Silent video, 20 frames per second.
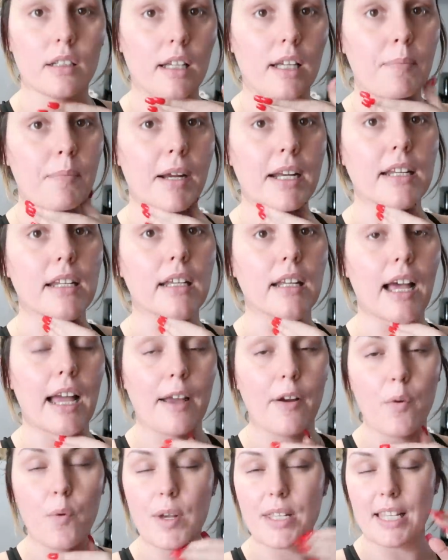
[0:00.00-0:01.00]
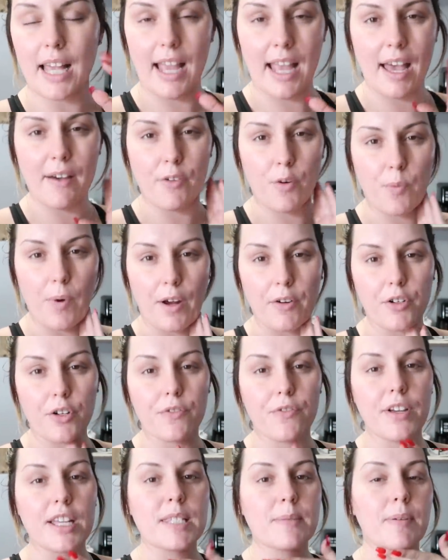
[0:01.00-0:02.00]
like my, I always, I have a
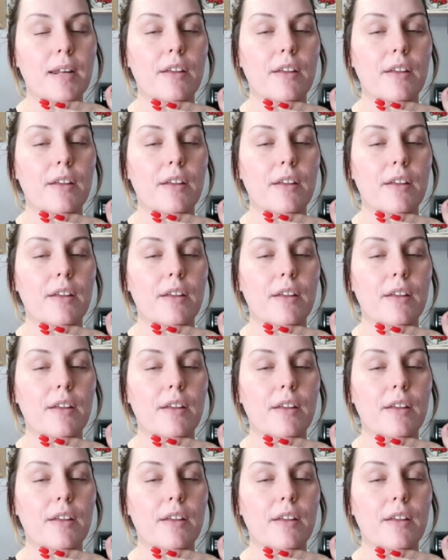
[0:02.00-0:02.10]
rounder face,